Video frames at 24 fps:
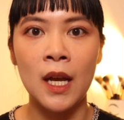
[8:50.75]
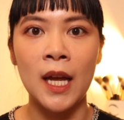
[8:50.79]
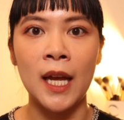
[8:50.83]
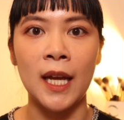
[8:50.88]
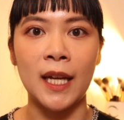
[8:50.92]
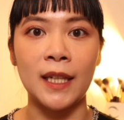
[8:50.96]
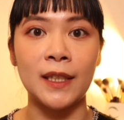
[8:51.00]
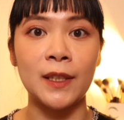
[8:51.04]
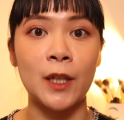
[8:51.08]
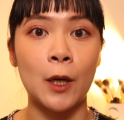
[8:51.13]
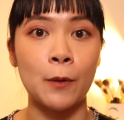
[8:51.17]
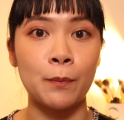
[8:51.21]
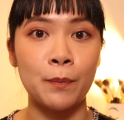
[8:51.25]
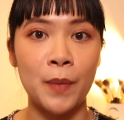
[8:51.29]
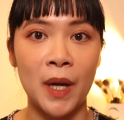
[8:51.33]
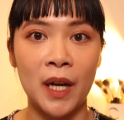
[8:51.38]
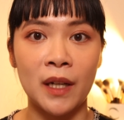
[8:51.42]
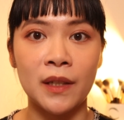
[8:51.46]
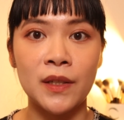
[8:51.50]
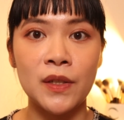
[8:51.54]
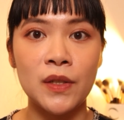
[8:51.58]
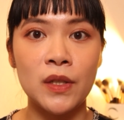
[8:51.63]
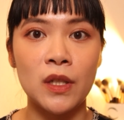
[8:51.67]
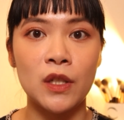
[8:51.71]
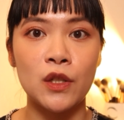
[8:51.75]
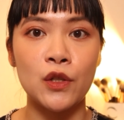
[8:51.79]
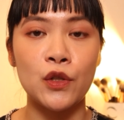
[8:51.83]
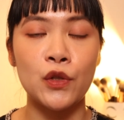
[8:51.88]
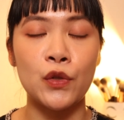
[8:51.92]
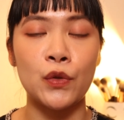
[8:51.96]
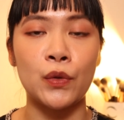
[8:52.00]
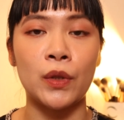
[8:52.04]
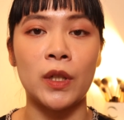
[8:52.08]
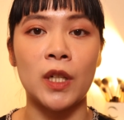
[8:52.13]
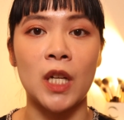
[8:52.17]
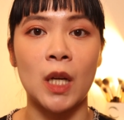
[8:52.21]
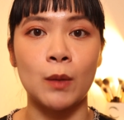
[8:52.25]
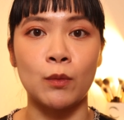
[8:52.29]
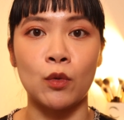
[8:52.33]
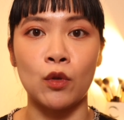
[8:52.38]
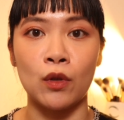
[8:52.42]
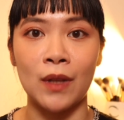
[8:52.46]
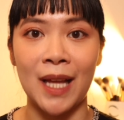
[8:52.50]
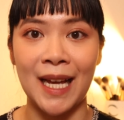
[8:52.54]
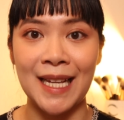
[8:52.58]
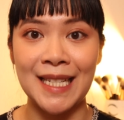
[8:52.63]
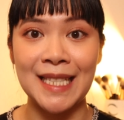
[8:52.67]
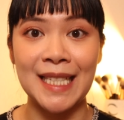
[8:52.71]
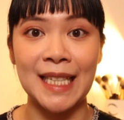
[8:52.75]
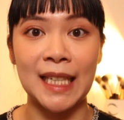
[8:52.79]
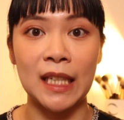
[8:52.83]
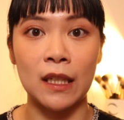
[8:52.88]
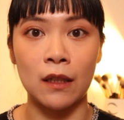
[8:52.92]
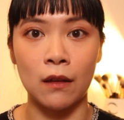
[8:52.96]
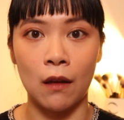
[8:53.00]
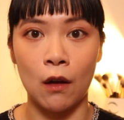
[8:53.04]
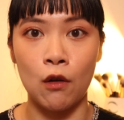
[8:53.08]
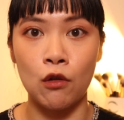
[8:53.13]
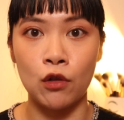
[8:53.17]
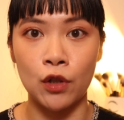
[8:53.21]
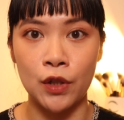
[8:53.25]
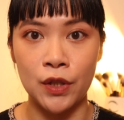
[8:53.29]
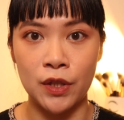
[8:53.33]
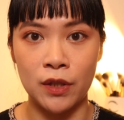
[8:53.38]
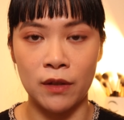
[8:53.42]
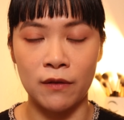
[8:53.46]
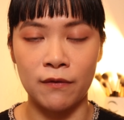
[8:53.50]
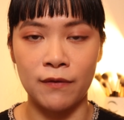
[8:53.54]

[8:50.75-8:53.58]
in comparison to the Double Lasting Glow Cushion